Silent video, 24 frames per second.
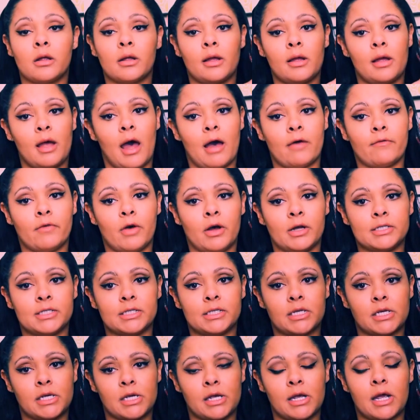Kat Von
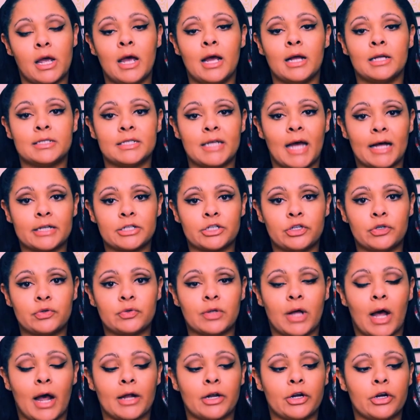D Tattoo
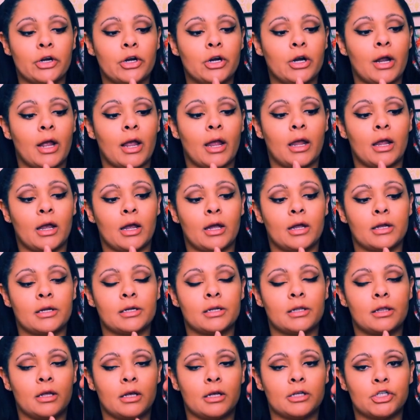Liner
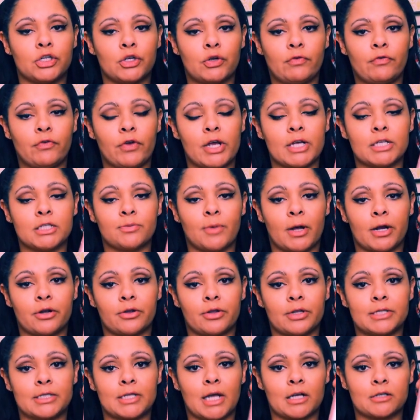and the Too Faced Better
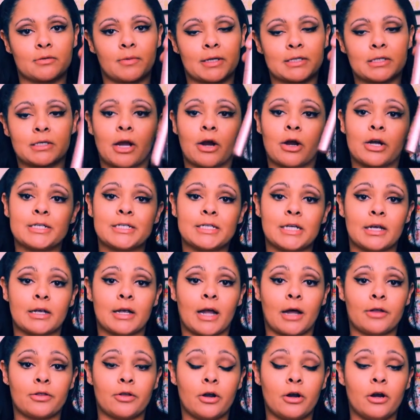Than Sex Mascara
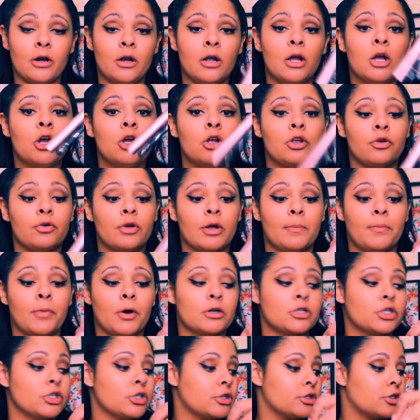together. You can
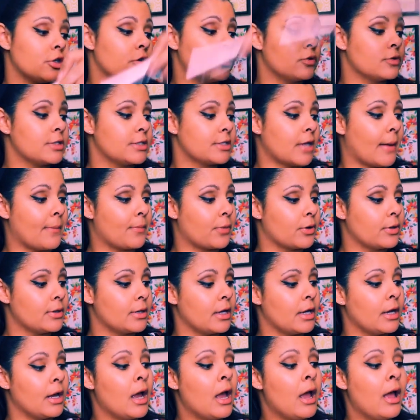purchase those
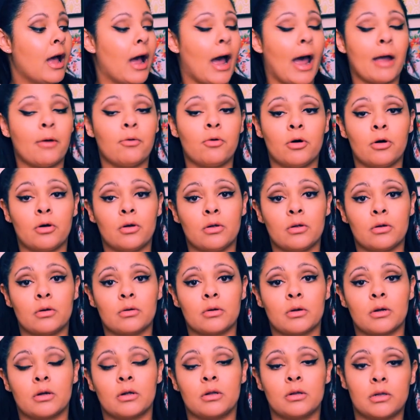separately. I will
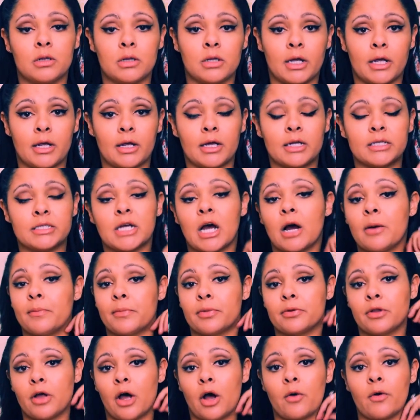link it down
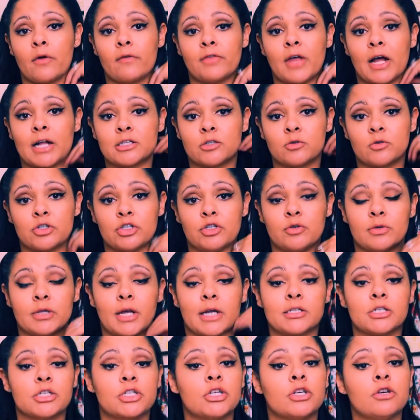below if that's what you would
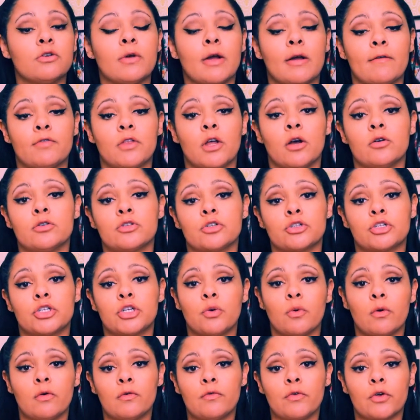like to do. If those are
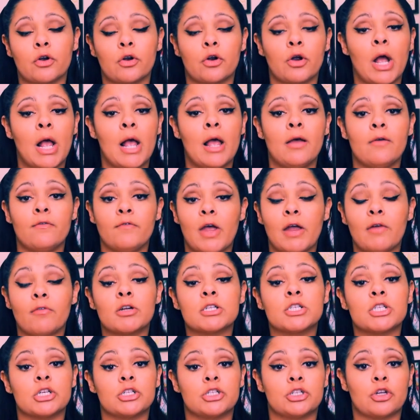two of your
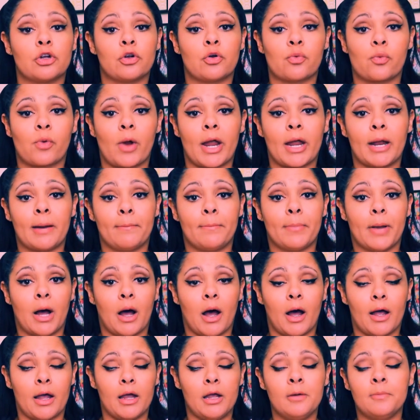favorites, it's a great
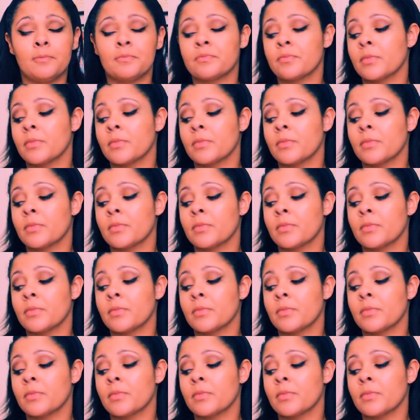buy.